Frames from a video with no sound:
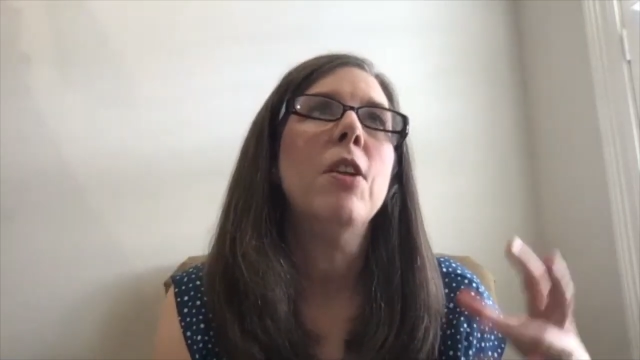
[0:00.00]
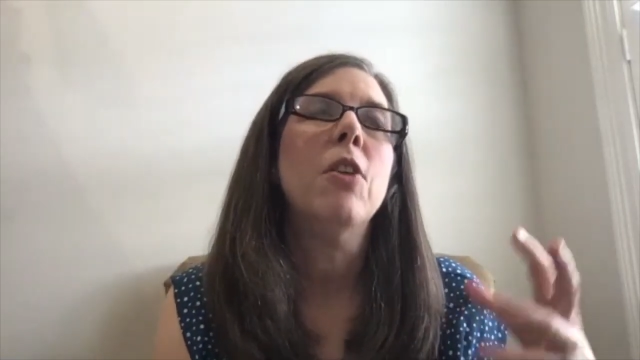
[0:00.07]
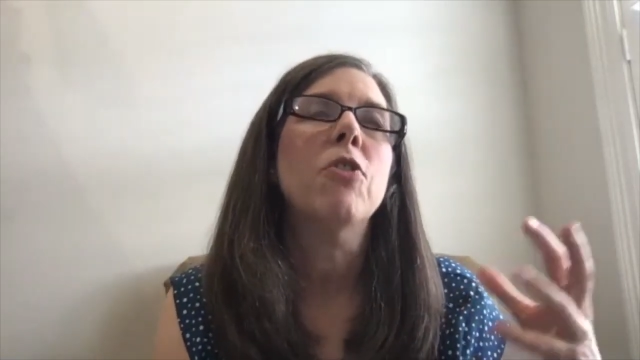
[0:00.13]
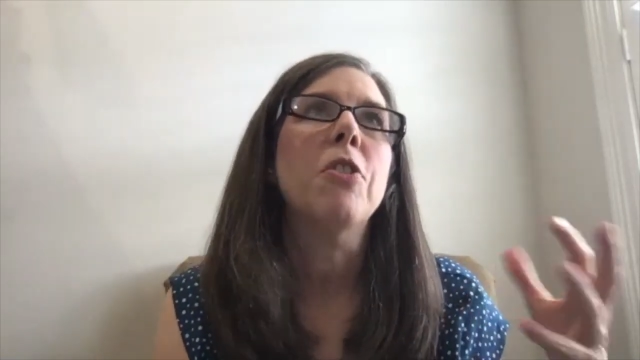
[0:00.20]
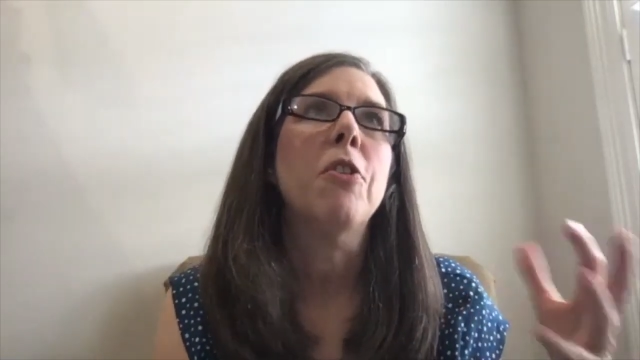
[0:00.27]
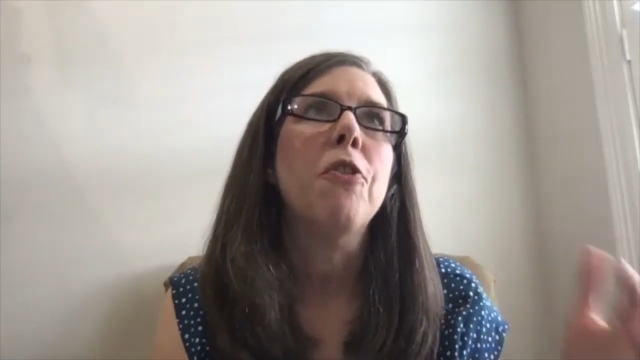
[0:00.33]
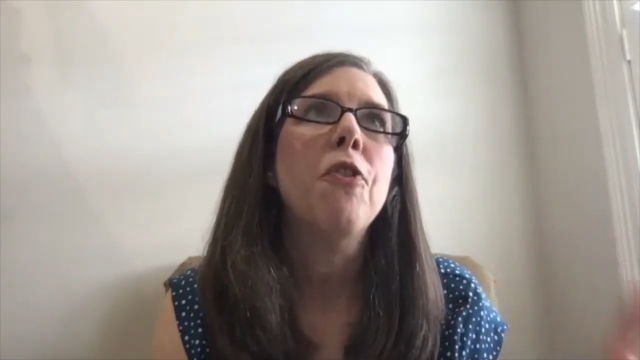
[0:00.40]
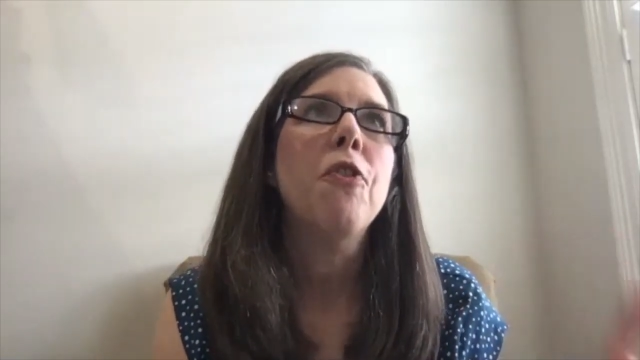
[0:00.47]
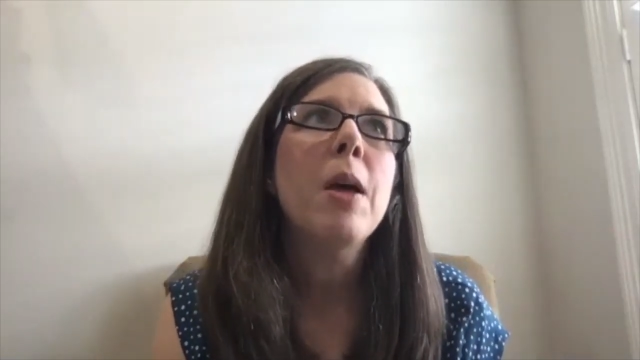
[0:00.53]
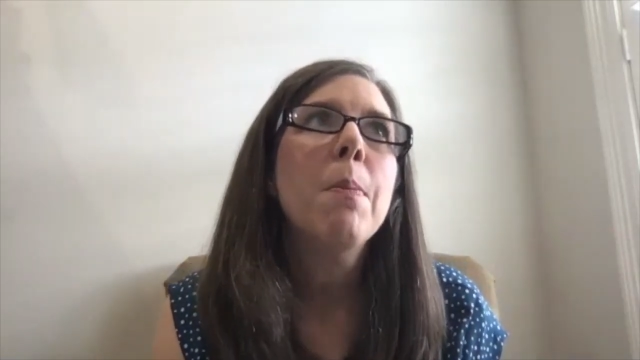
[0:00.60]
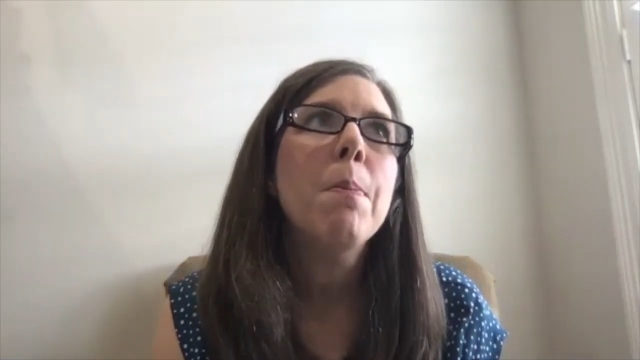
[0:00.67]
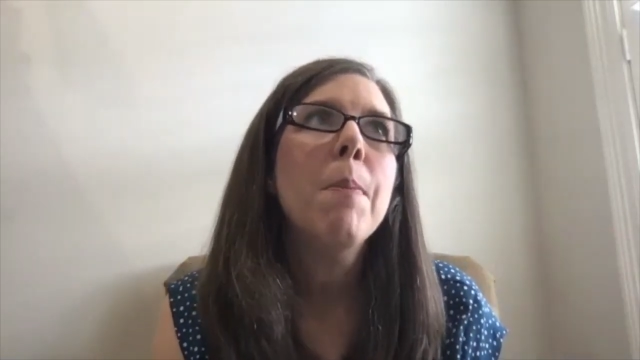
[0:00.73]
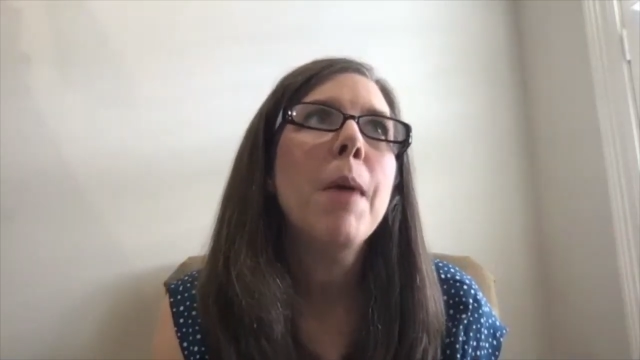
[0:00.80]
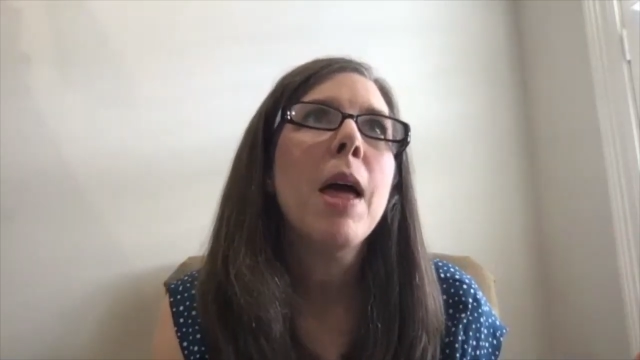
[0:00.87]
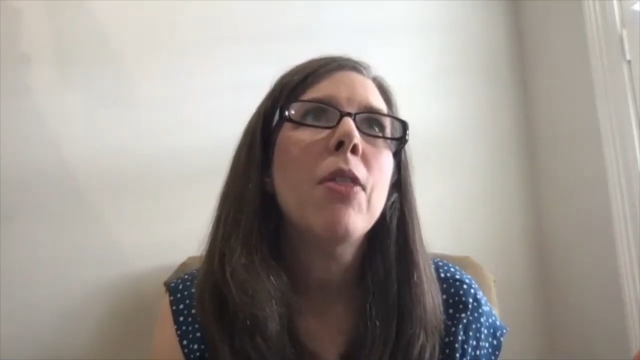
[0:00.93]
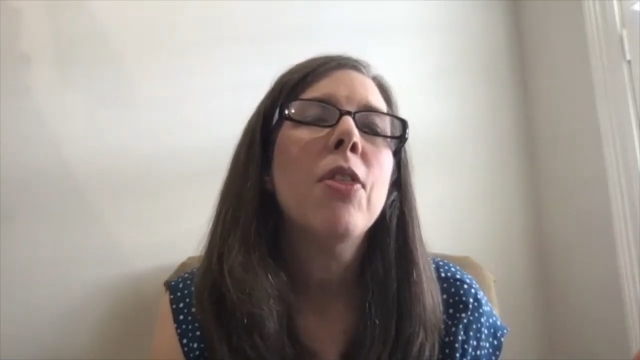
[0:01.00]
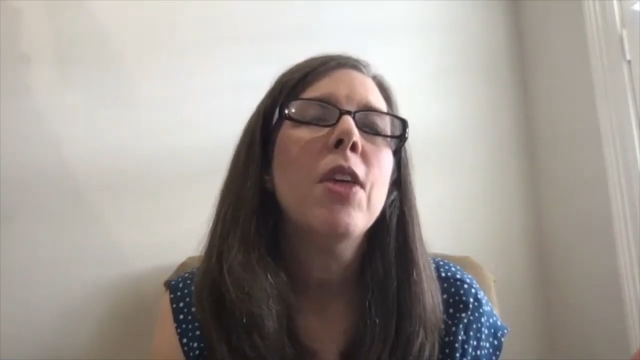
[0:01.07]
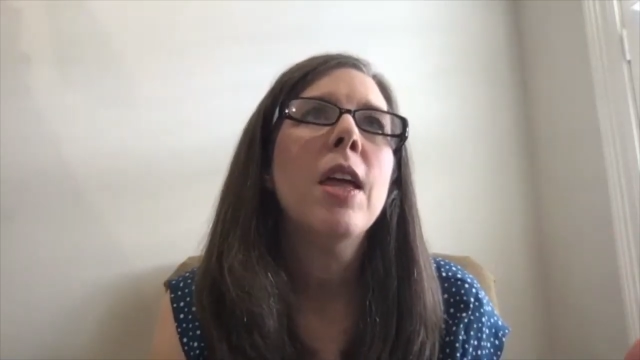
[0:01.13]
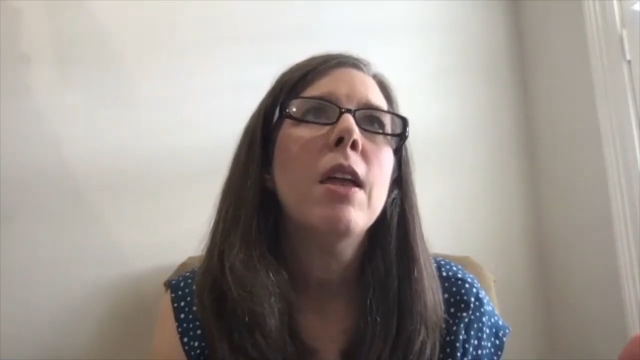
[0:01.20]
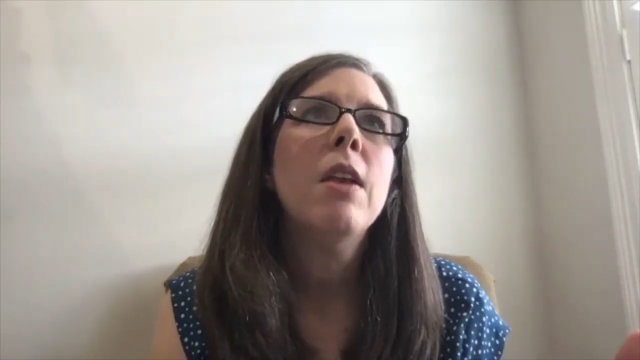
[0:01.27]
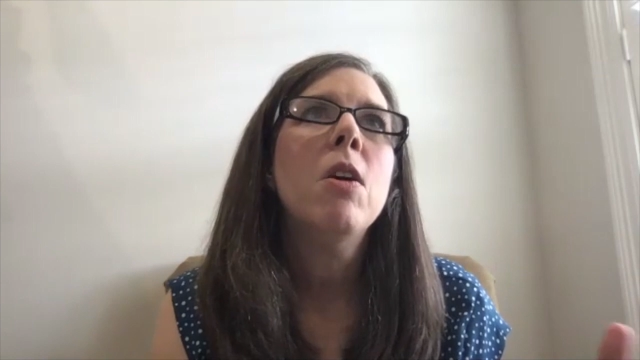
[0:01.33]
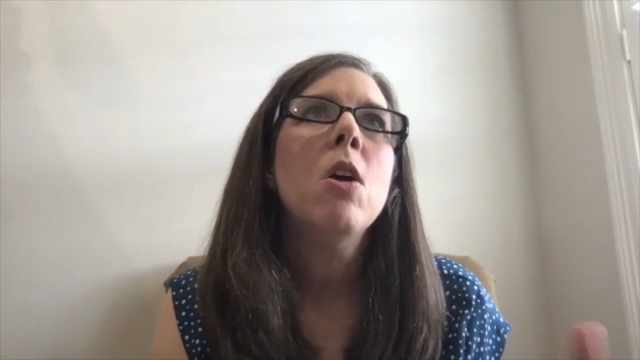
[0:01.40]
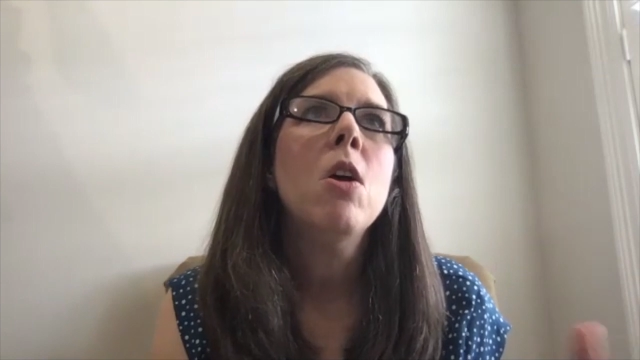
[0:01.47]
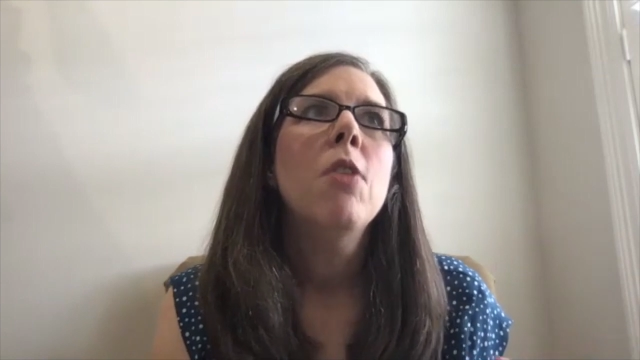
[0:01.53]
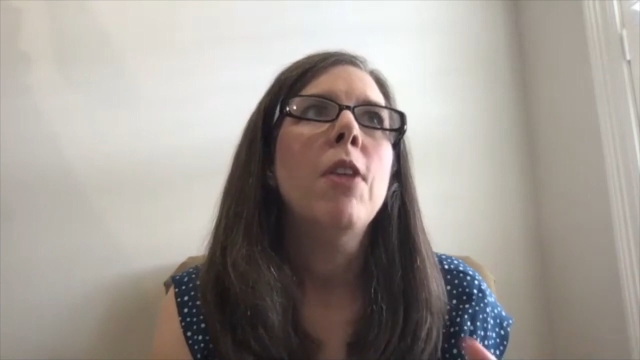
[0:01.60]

There's the FEM method